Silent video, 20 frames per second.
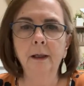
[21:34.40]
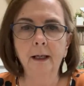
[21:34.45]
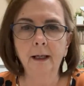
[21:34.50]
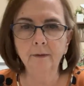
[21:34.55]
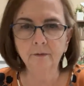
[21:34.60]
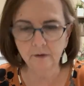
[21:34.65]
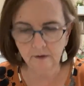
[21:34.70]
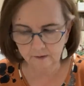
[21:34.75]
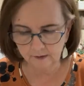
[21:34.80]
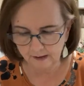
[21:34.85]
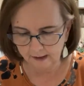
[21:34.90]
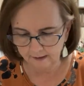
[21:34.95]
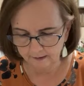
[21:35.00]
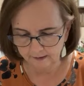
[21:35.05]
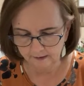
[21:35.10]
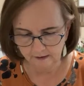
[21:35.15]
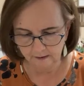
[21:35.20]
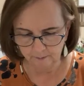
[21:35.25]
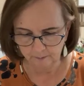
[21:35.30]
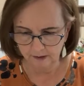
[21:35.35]
I just got
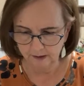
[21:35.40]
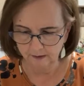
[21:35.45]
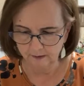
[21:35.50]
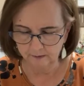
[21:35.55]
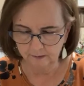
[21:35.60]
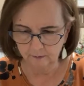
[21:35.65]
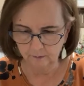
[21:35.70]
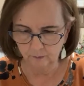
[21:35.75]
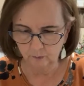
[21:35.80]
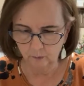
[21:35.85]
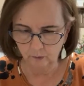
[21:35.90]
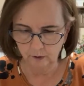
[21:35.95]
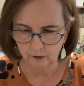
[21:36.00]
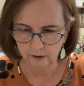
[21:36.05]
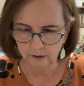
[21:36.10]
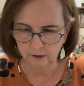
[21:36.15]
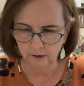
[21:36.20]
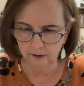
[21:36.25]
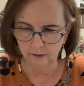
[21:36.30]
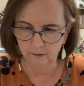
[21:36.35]
this piece of
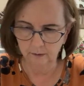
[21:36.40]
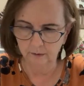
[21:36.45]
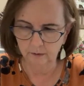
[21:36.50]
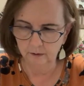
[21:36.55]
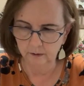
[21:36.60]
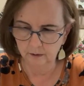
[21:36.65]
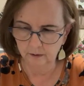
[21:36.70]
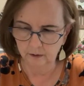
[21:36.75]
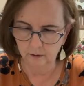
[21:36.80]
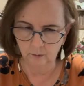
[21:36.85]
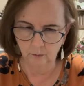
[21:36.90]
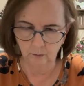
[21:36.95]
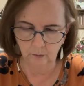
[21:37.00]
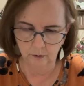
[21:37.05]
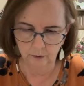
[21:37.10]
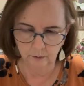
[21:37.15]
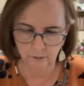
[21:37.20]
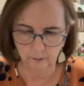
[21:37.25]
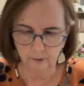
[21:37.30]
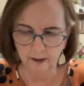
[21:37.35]
wood, a
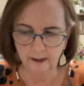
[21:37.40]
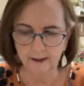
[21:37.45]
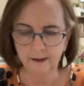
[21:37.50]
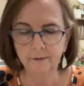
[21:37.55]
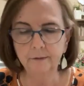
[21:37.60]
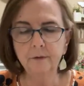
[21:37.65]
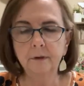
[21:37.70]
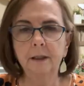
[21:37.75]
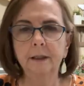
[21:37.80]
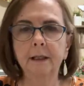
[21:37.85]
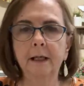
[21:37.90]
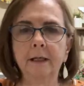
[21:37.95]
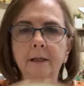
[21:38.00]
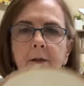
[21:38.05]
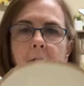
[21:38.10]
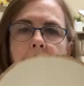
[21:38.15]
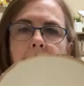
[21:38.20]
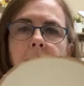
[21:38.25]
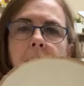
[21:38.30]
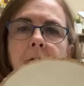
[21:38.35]
wood round. I got
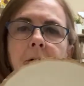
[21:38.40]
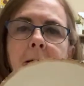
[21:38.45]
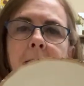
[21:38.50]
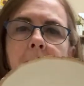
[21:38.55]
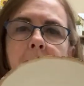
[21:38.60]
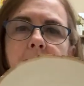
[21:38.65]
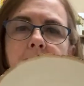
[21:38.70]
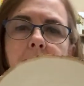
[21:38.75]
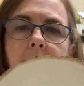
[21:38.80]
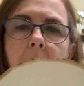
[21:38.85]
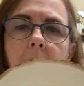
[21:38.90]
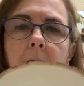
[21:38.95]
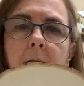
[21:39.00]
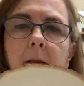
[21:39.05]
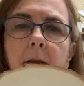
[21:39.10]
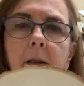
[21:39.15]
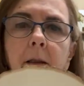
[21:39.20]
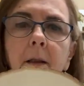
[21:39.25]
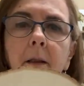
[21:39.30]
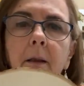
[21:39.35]
it off on
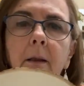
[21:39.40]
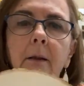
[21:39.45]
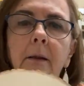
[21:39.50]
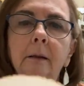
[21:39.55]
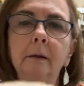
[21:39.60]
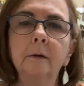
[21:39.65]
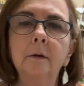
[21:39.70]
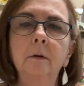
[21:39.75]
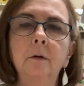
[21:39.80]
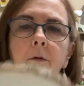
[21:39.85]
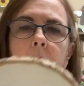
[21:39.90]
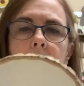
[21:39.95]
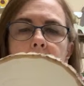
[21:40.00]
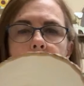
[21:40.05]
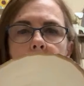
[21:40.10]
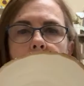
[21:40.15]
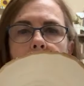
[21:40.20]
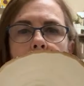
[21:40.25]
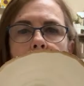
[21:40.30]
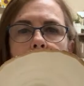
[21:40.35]
Amazon.
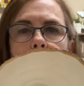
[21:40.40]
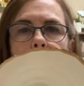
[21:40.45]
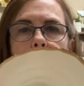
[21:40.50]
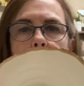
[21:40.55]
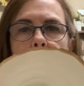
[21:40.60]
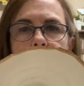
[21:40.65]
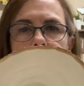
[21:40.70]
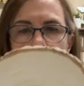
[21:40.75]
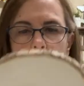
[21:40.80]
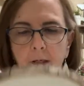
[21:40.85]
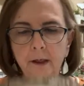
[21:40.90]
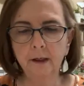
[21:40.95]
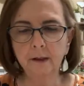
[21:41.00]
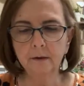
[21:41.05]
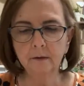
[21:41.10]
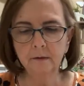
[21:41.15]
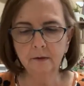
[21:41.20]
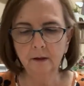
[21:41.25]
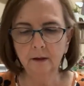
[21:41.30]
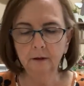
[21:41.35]
So you have both
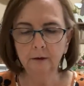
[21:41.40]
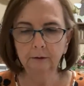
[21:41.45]
sides.